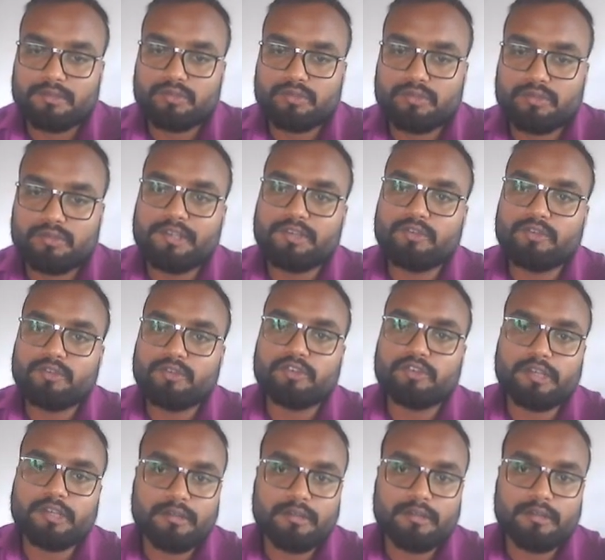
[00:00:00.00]
so I
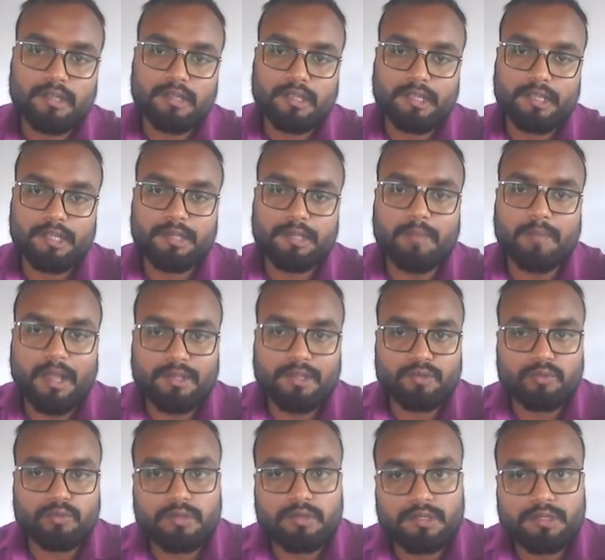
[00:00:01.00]
denoted any
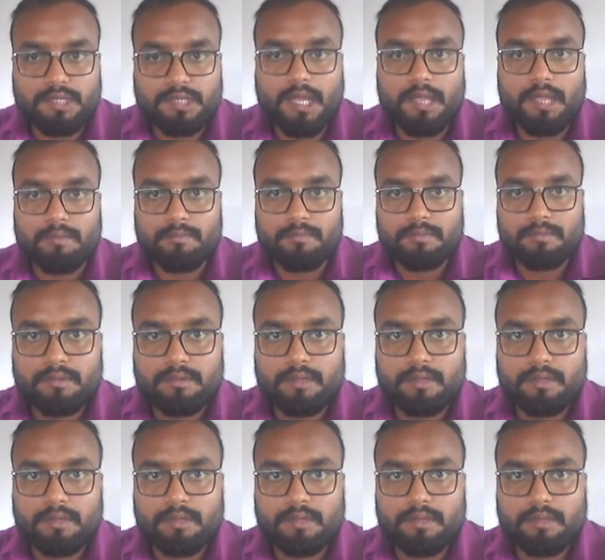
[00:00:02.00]
particular time.